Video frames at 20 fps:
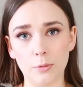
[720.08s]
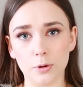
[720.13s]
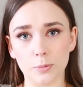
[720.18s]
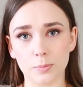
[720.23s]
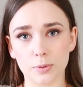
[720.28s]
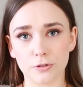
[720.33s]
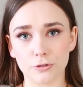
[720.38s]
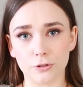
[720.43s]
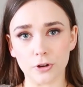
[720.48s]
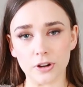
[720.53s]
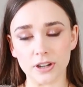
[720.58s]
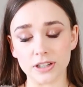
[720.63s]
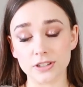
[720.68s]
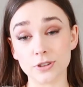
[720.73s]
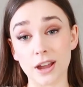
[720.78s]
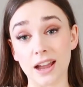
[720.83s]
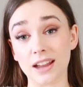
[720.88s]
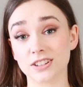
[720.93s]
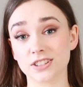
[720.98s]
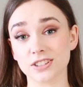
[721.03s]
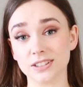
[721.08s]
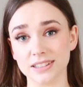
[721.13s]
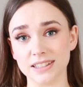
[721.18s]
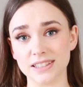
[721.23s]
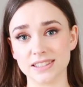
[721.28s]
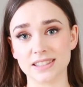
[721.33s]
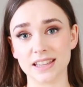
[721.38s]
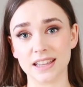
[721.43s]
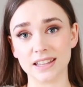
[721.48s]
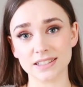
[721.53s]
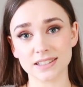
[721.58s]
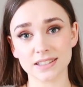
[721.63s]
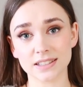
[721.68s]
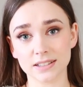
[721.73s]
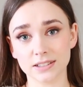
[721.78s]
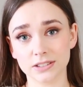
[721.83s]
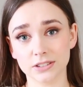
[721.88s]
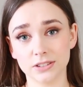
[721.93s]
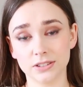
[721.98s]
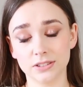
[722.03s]
would prefer it to actually sit
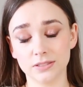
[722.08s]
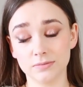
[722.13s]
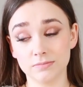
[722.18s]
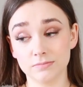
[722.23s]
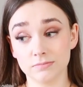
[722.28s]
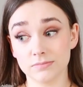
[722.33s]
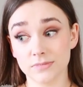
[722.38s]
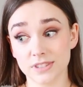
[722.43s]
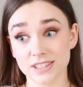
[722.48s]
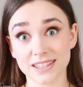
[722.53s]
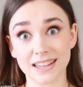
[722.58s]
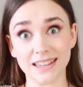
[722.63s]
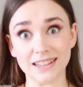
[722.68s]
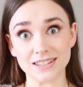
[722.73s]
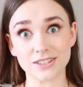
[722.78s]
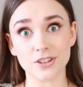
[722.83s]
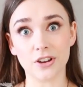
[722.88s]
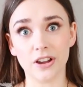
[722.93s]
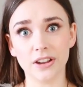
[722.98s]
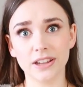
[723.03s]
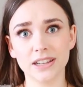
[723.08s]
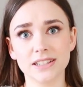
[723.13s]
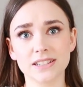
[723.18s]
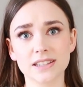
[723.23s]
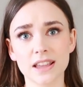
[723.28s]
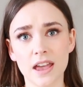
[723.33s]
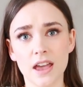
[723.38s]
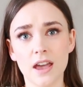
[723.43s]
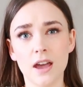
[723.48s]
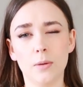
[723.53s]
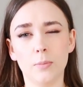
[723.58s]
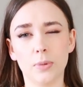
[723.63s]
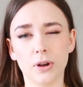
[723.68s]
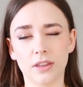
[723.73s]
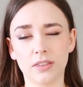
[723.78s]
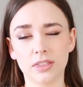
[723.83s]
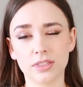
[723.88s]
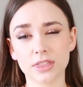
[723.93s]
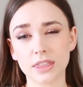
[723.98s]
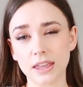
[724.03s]
skin tight, but
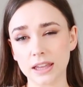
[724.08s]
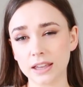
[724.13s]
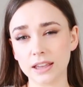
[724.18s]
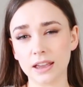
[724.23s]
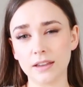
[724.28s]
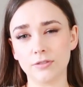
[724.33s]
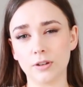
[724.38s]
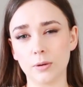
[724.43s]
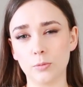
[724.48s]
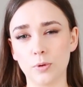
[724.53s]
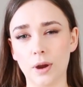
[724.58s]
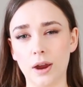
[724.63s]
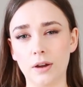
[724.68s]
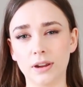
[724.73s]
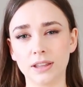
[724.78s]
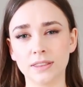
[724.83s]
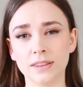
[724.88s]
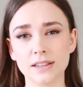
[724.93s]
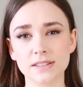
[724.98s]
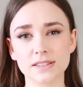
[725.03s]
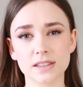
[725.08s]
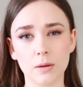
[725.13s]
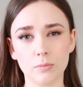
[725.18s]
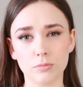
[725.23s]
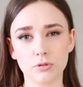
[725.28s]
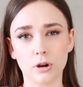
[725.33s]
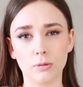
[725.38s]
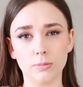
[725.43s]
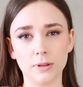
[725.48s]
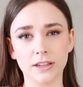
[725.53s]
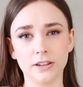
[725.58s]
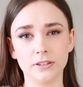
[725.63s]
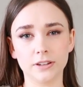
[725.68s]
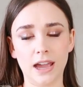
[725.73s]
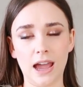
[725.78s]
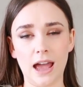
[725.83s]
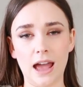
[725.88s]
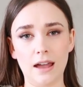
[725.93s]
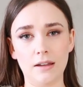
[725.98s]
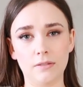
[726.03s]
I think if I'm wearing this, I'm probably
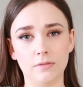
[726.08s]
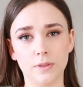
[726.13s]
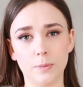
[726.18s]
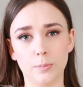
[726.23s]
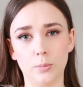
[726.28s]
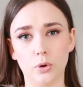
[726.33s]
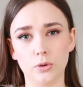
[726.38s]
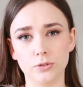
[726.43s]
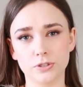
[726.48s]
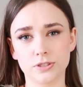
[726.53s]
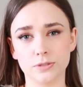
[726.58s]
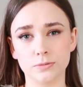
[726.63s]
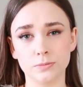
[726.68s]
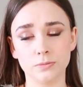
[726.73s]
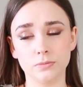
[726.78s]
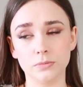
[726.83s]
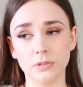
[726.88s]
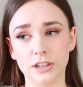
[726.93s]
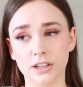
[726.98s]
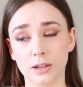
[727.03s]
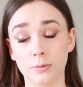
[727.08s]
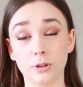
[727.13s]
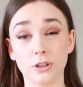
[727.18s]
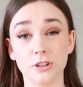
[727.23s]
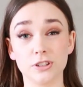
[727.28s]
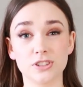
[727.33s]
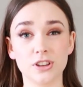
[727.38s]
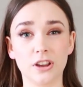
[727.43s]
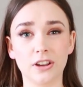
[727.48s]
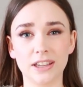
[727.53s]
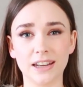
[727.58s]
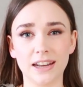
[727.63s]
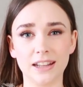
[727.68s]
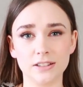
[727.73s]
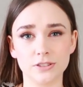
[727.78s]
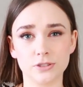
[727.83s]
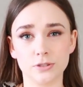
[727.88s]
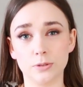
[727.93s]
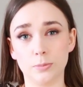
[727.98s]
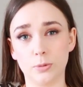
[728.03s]
gonna have the bottom, like I'm gonna tuck it
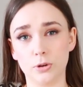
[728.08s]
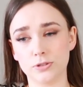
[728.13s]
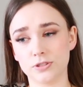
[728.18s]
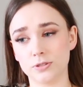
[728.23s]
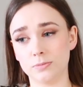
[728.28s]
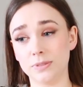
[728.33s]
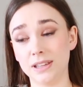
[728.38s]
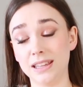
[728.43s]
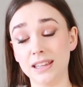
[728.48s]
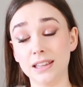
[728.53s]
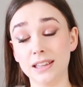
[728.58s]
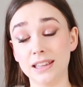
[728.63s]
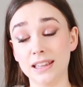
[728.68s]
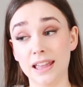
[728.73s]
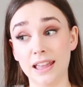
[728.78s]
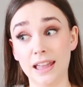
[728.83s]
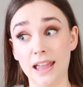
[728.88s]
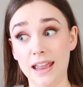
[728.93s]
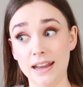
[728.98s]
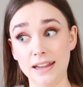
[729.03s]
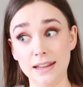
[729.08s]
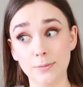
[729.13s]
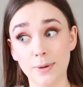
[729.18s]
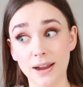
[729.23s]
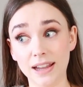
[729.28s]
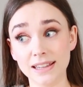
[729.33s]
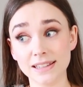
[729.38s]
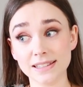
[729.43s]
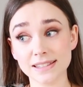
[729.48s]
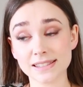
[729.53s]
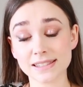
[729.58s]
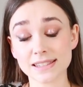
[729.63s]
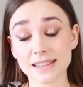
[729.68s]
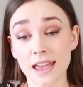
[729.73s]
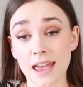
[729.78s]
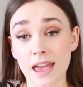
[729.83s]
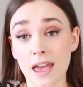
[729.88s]
into the bottom anyways.